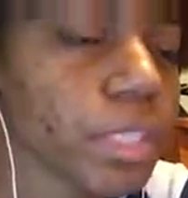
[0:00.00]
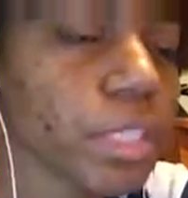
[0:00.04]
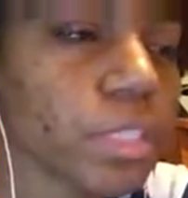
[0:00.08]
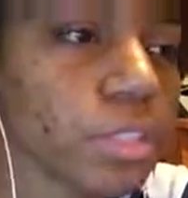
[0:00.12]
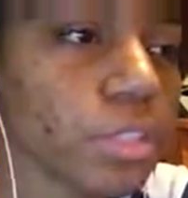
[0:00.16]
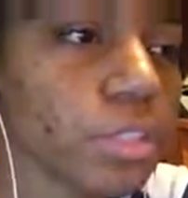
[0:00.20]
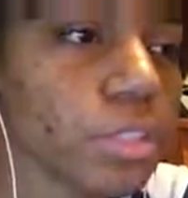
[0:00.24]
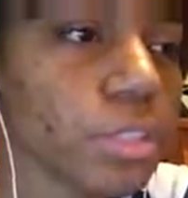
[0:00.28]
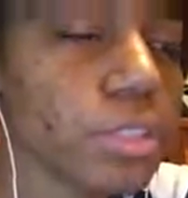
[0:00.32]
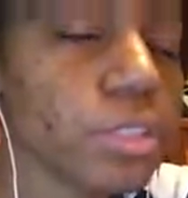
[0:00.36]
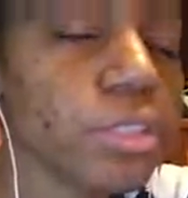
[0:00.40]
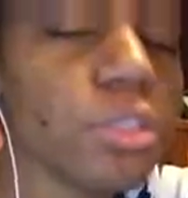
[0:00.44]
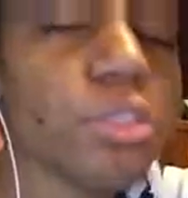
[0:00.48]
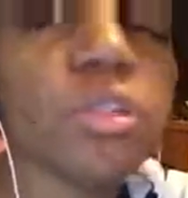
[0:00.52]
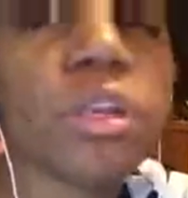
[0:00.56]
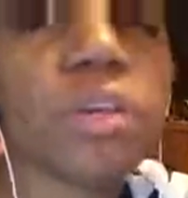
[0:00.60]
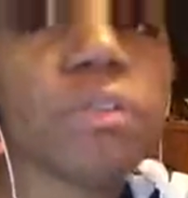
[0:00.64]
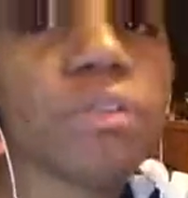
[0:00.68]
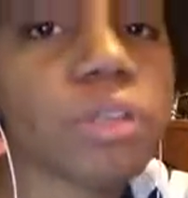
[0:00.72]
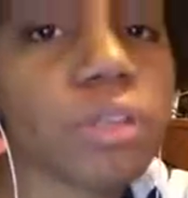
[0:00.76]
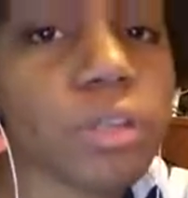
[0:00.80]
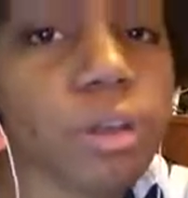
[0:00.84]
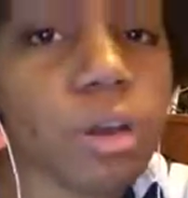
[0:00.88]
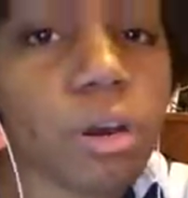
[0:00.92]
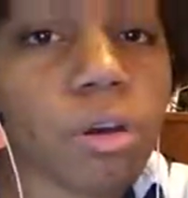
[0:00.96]
you
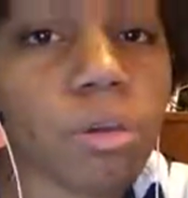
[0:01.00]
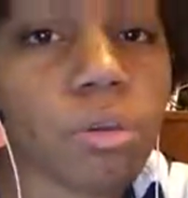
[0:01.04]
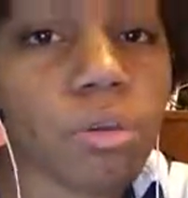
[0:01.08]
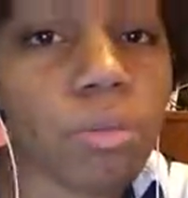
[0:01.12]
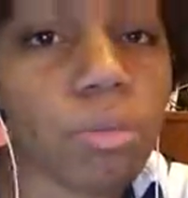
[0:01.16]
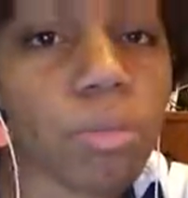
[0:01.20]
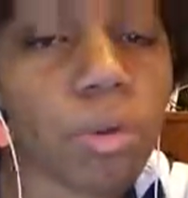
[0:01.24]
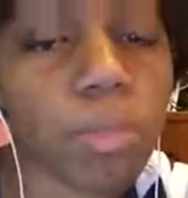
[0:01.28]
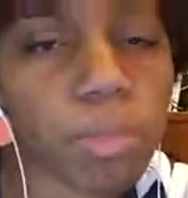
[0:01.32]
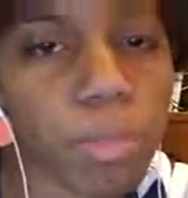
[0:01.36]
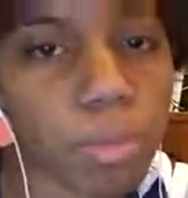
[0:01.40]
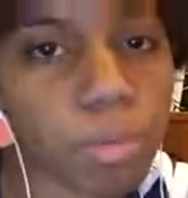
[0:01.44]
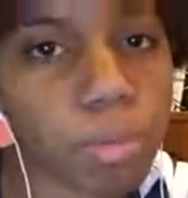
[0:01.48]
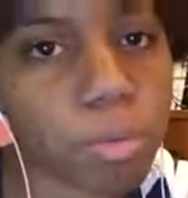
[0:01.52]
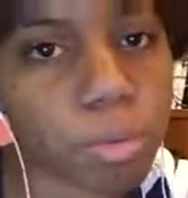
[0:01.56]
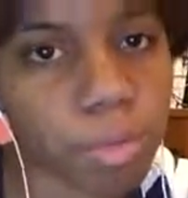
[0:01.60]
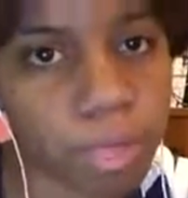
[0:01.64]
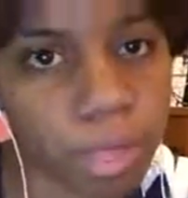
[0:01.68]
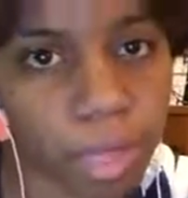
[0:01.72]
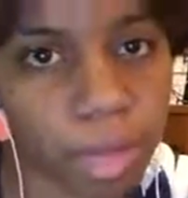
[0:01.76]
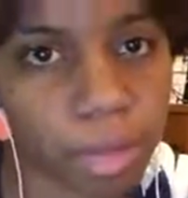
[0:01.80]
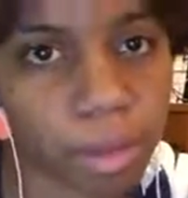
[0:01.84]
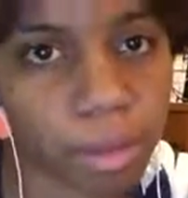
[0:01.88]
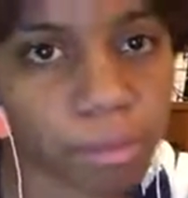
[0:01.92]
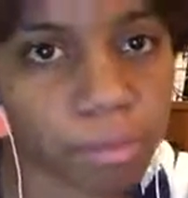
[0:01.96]
never know what people
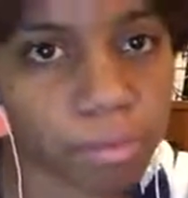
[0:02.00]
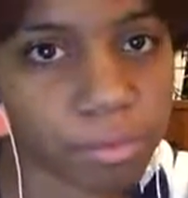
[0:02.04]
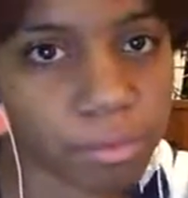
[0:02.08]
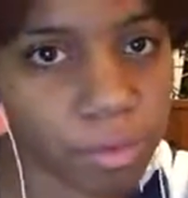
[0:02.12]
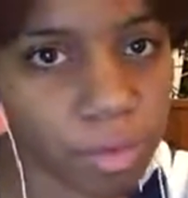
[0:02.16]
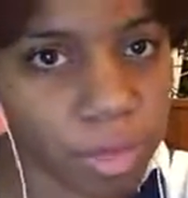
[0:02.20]
could have.